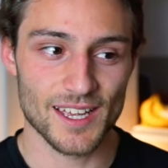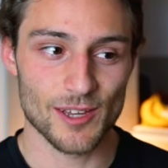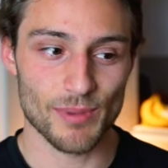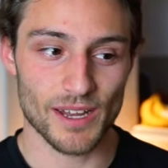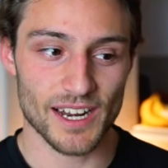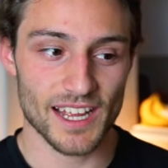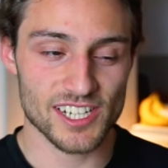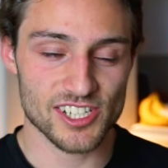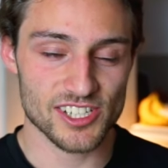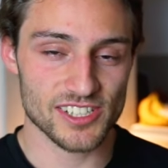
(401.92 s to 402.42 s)

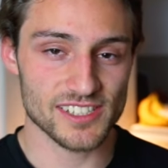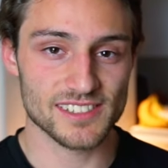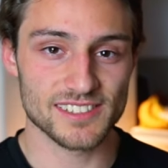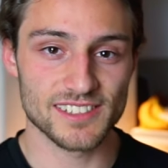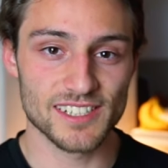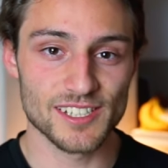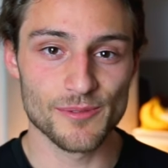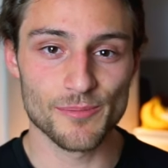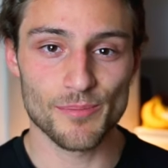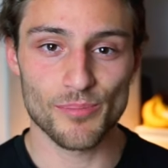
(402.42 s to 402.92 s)
but I just
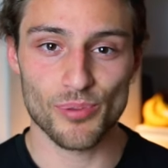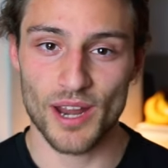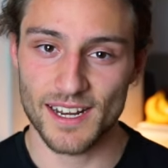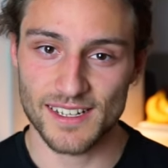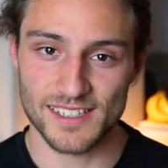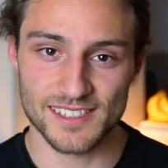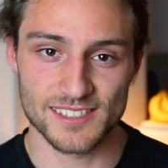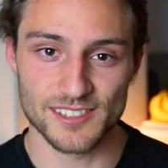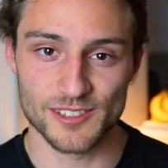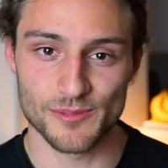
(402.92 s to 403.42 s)
didn't
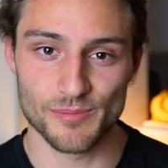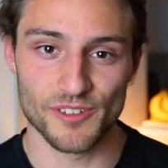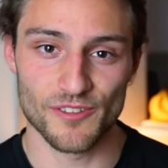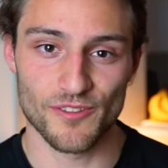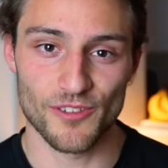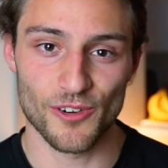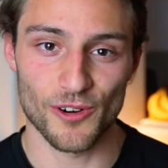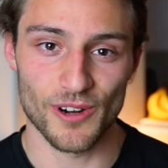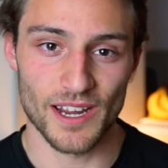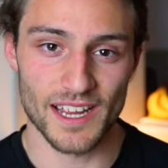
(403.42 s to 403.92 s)
practice it
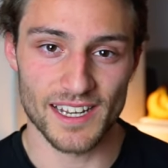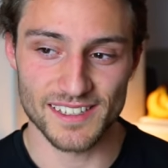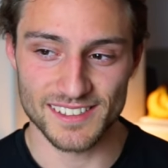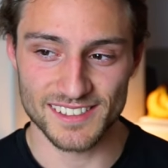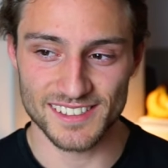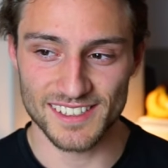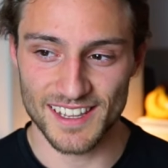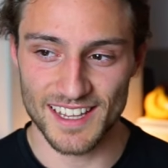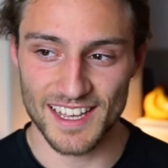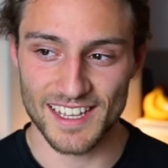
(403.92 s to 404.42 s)
before,
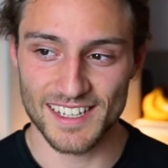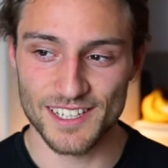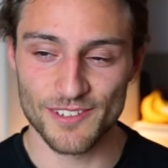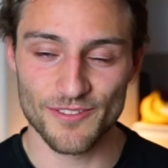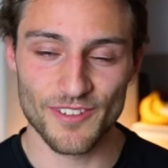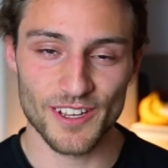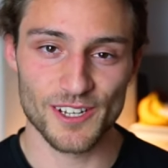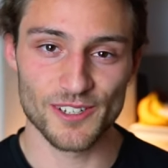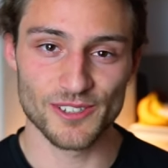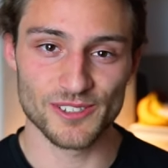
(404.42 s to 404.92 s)
and then the
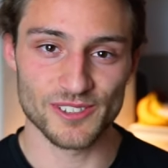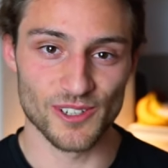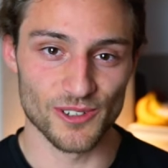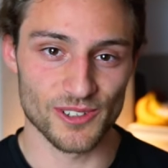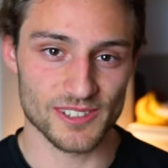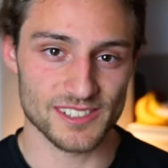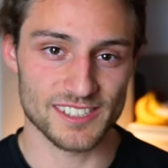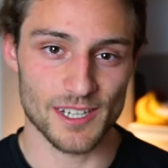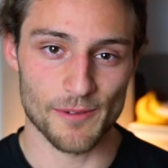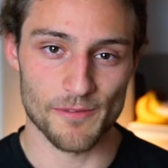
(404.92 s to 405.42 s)
videos
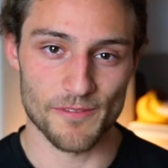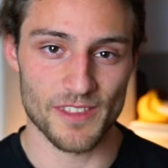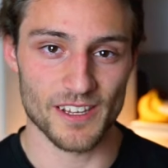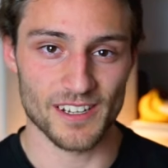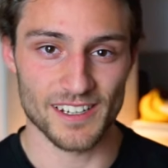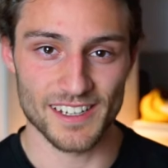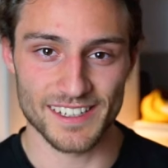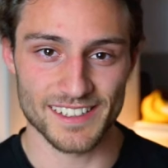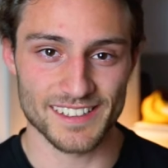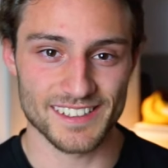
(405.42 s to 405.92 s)
looked
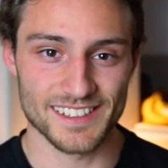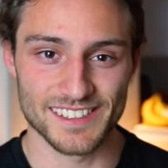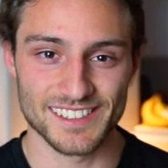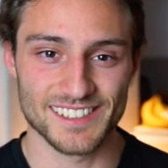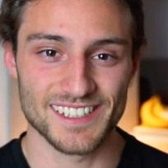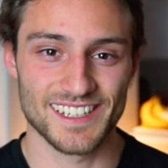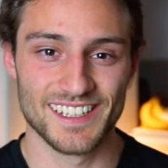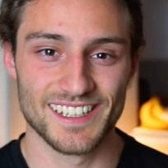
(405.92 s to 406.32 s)
something like this.